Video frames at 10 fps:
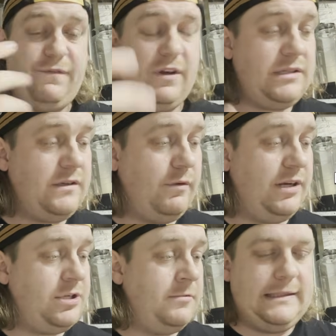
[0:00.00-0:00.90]
The first of
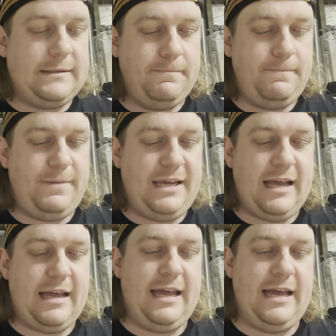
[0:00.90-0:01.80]
which are some beer